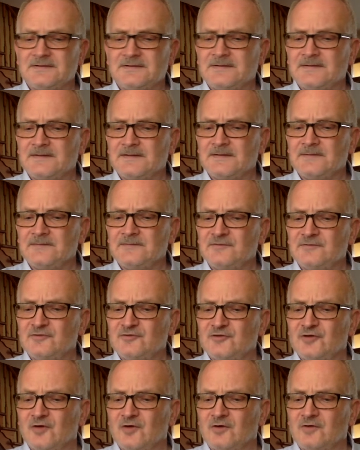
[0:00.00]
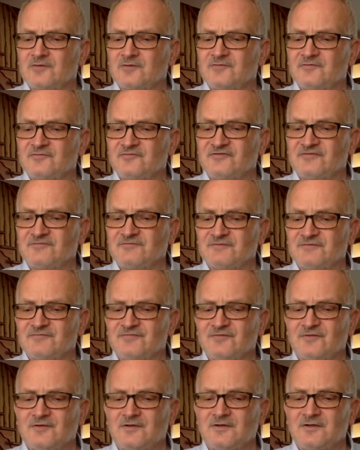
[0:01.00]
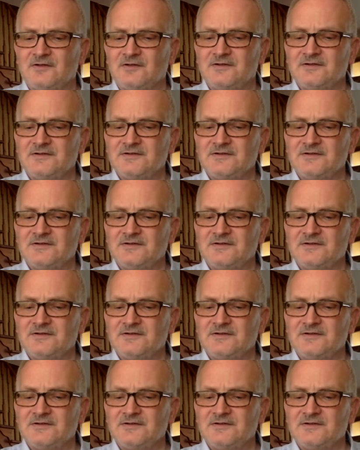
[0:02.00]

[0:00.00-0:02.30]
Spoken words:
New York 74,